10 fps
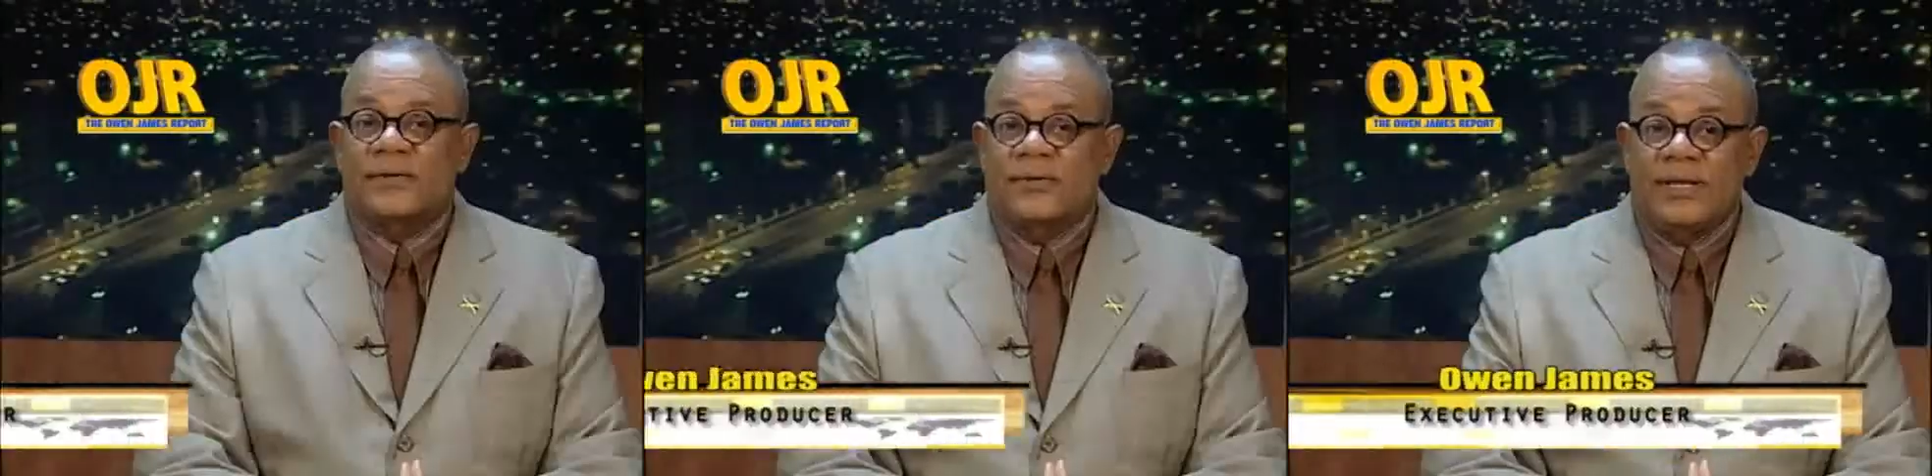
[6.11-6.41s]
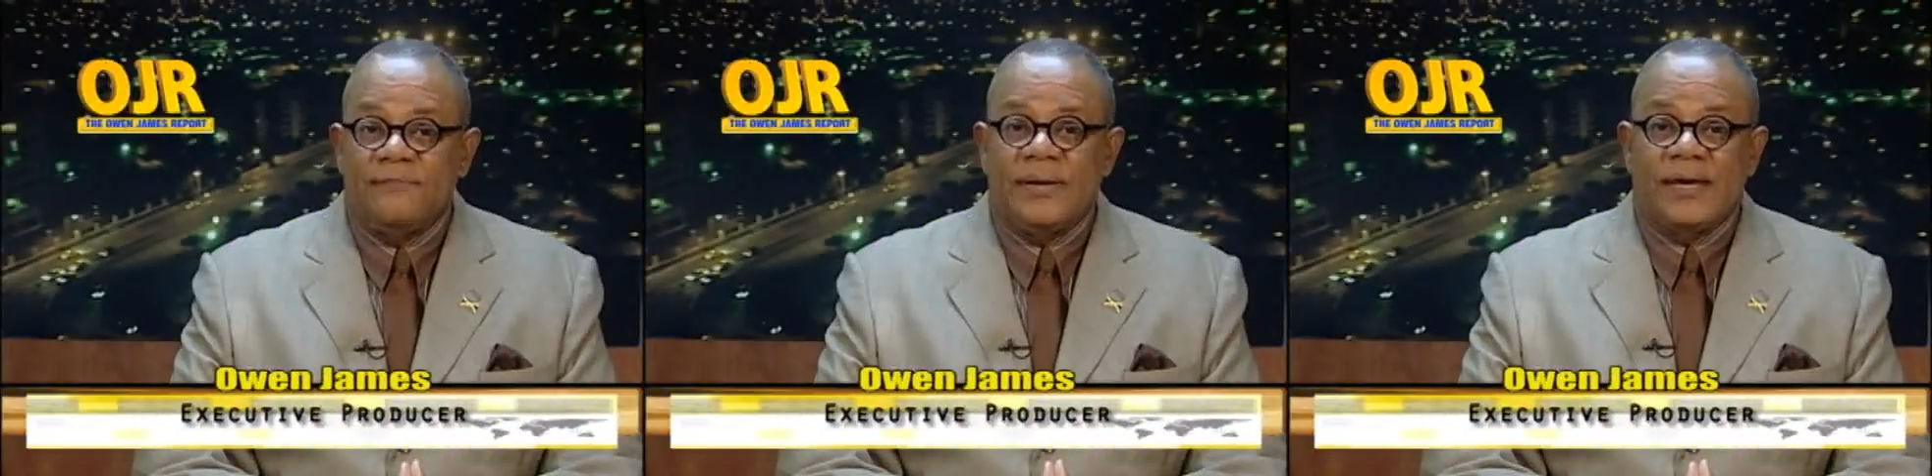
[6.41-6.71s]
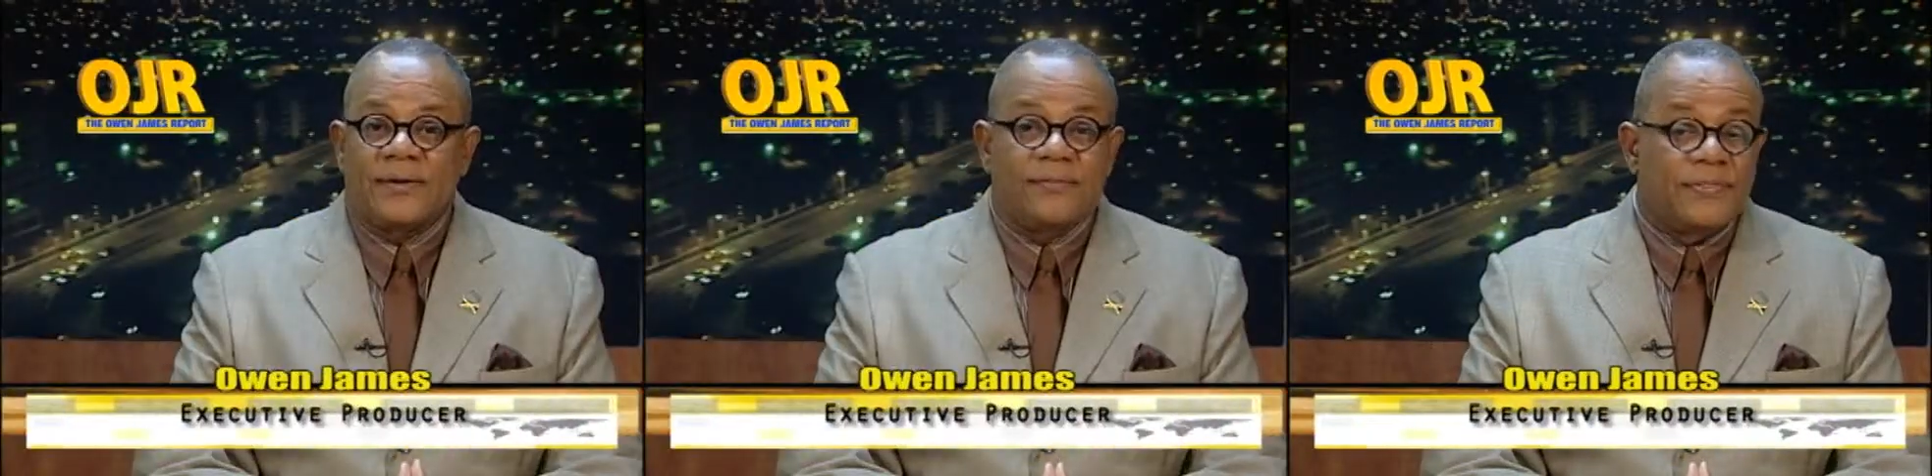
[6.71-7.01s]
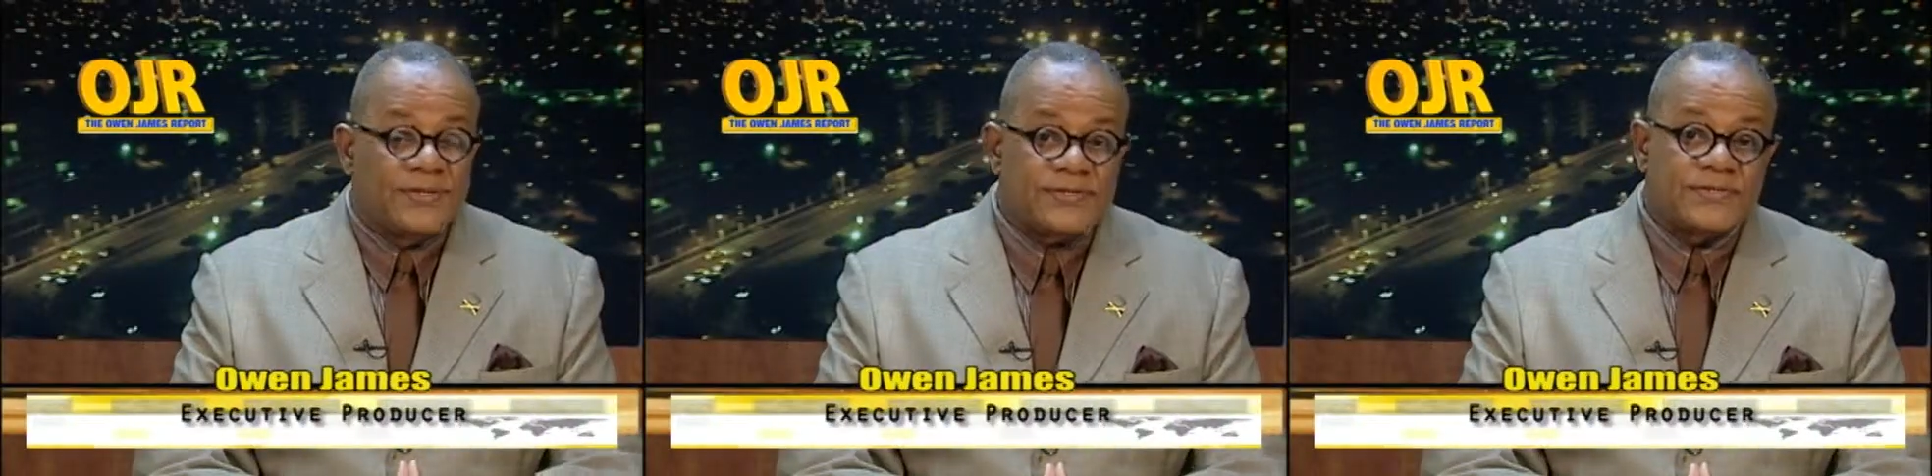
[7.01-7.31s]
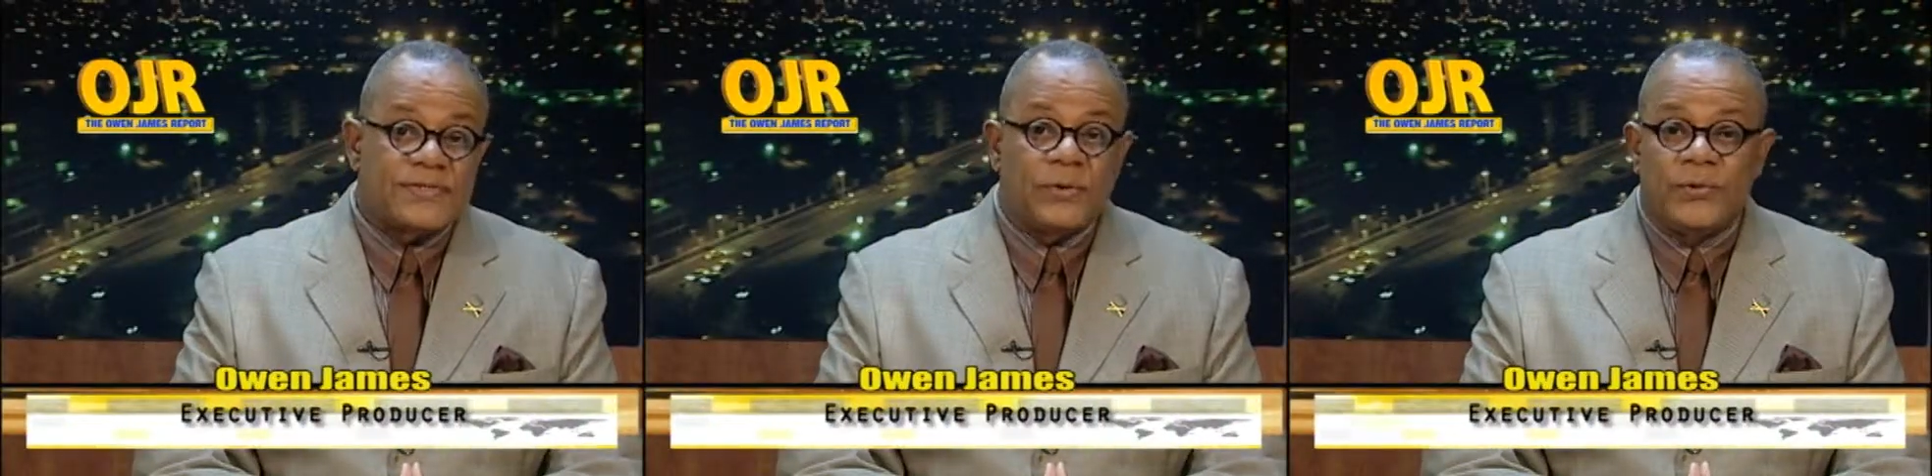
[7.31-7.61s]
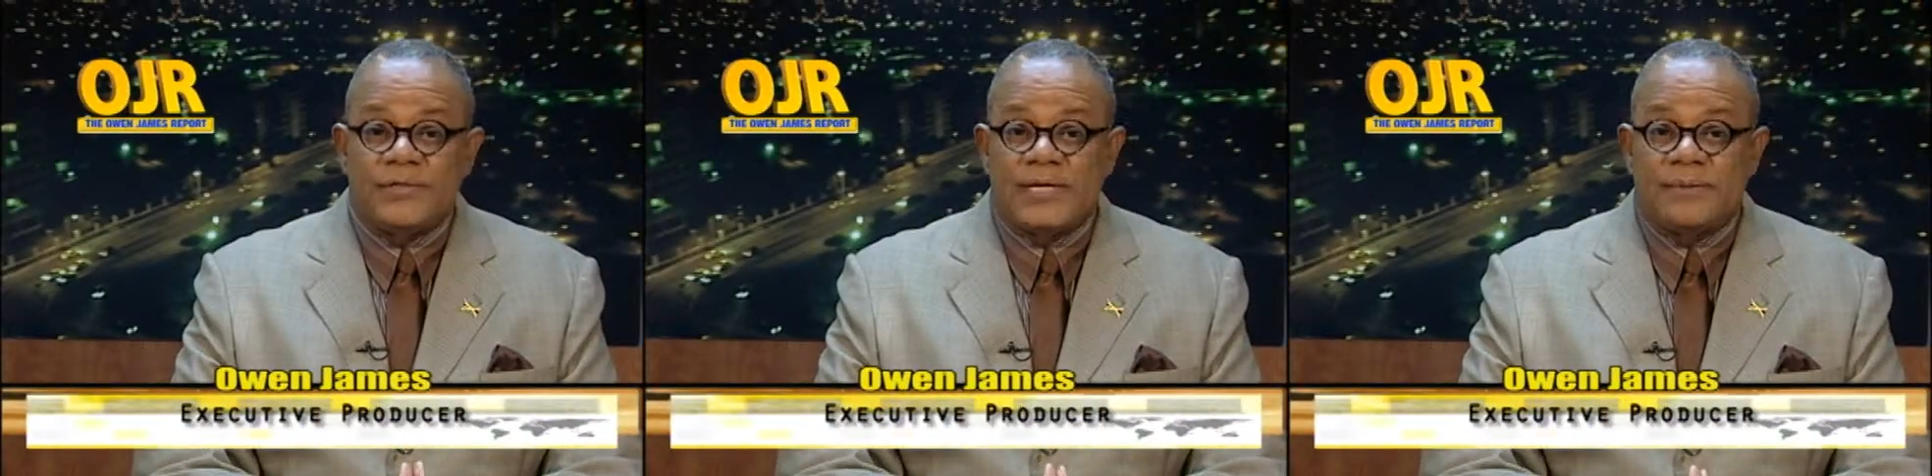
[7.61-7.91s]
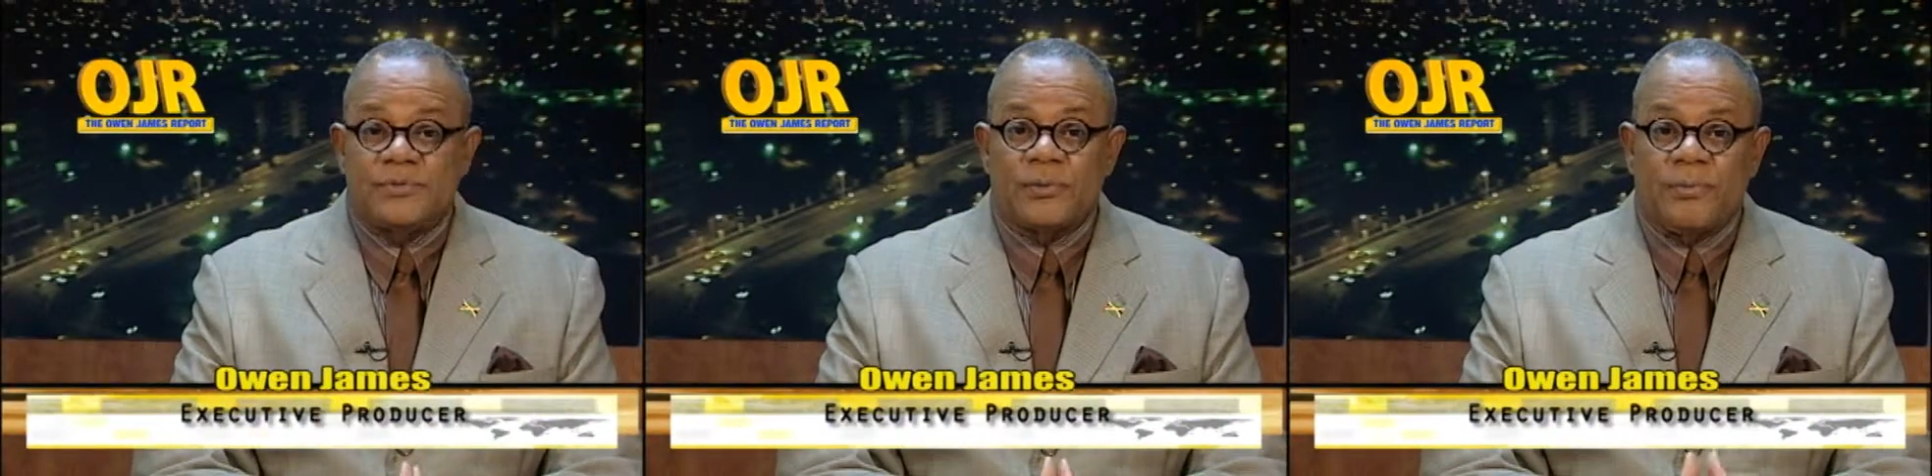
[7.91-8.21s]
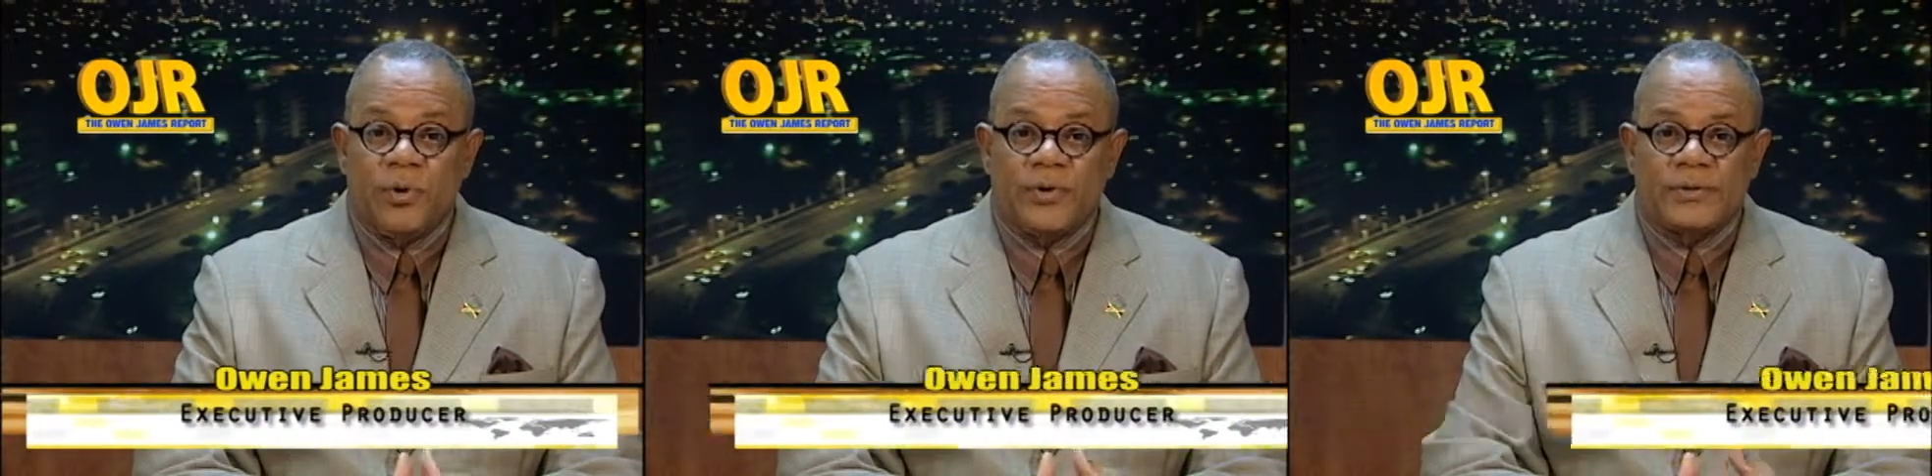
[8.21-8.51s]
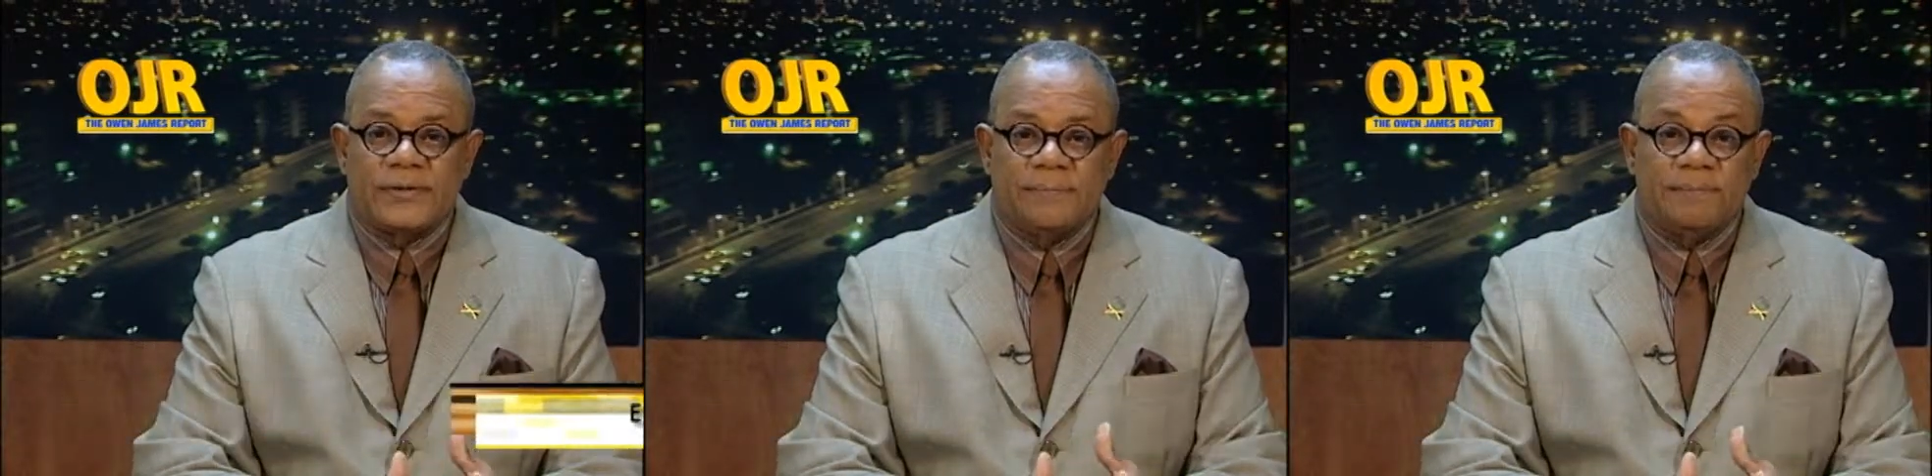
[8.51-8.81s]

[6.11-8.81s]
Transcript: Good evening. This is the Owen James Report.